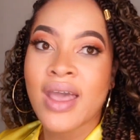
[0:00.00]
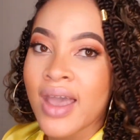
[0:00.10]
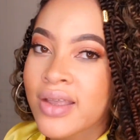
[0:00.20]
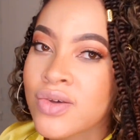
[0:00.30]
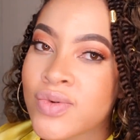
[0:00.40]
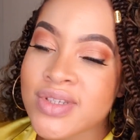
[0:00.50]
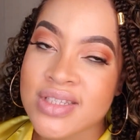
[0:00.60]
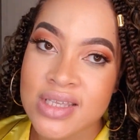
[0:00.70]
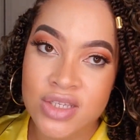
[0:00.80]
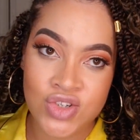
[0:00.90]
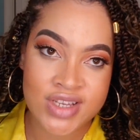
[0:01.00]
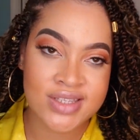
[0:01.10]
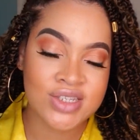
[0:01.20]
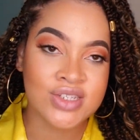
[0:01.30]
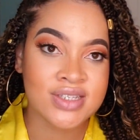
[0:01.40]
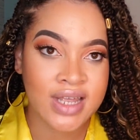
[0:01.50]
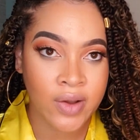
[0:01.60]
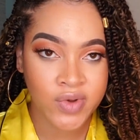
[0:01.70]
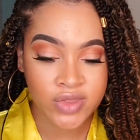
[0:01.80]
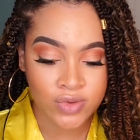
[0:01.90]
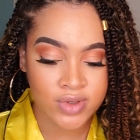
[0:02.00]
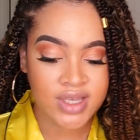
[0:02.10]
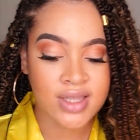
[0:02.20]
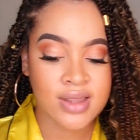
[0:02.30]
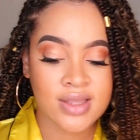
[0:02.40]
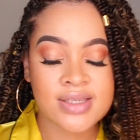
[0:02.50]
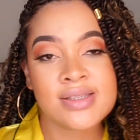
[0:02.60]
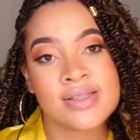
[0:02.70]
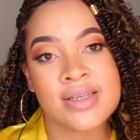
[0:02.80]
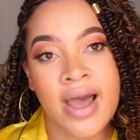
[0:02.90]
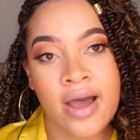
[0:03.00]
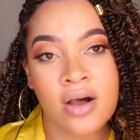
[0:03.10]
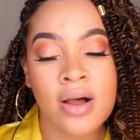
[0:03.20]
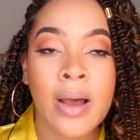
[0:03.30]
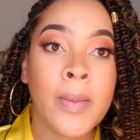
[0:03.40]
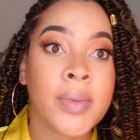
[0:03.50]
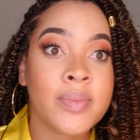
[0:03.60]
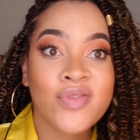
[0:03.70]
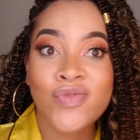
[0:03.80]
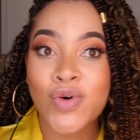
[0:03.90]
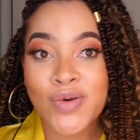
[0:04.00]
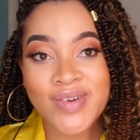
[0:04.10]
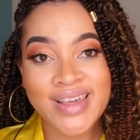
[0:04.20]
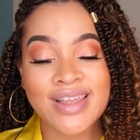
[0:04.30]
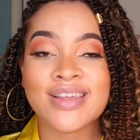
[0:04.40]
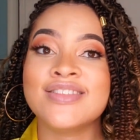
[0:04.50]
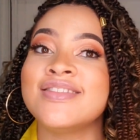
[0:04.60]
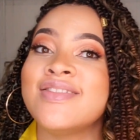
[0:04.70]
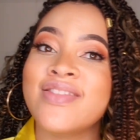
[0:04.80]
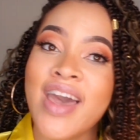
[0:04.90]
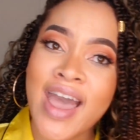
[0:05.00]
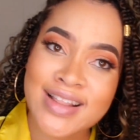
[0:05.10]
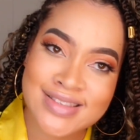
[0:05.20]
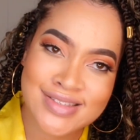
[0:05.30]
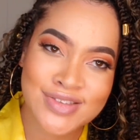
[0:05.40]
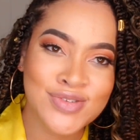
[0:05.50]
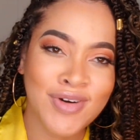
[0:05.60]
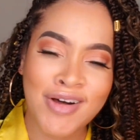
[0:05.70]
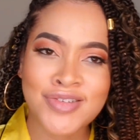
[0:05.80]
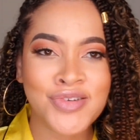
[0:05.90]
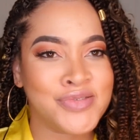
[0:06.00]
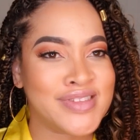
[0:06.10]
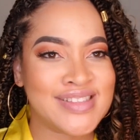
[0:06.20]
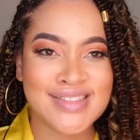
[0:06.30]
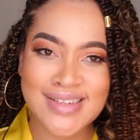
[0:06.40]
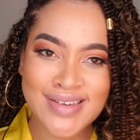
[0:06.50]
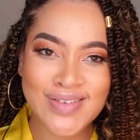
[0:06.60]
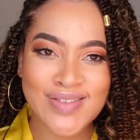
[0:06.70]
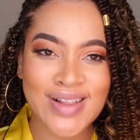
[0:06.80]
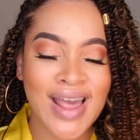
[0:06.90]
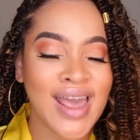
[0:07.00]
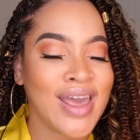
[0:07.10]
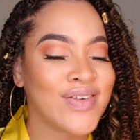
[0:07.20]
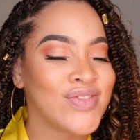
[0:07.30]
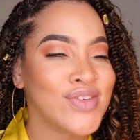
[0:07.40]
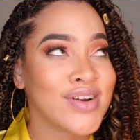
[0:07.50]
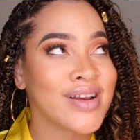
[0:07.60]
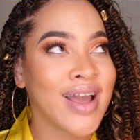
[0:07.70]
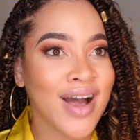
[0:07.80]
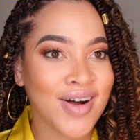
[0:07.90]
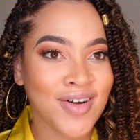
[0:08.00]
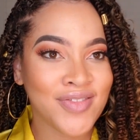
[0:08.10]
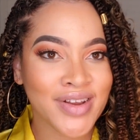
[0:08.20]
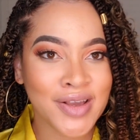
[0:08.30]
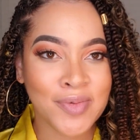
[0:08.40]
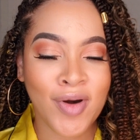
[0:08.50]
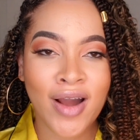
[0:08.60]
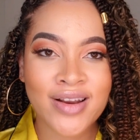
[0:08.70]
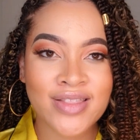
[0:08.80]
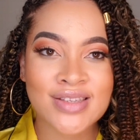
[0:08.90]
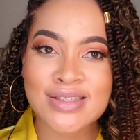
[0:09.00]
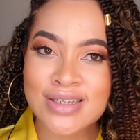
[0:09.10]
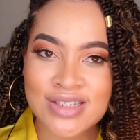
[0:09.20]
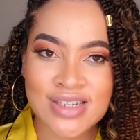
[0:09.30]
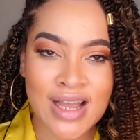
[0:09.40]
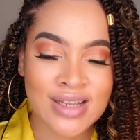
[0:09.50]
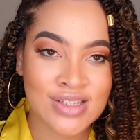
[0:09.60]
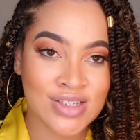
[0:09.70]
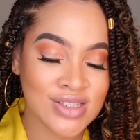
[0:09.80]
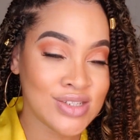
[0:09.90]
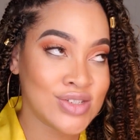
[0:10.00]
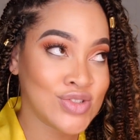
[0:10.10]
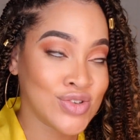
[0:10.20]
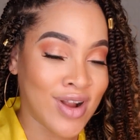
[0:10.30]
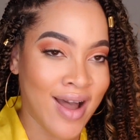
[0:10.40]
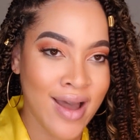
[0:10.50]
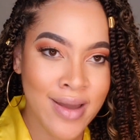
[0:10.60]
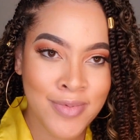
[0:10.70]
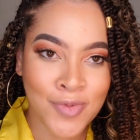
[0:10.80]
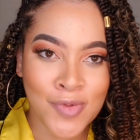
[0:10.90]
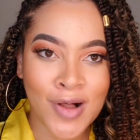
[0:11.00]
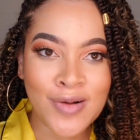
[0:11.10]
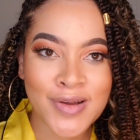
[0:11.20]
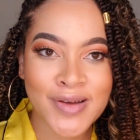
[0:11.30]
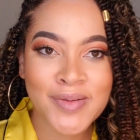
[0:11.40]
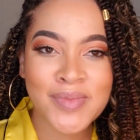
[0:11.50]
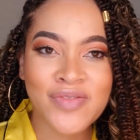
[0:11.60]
And you will see the transitions that I went through to get this style. But before we get into that, you all know the deal. If you are not already a part of the Sunshine Tribe, welcome.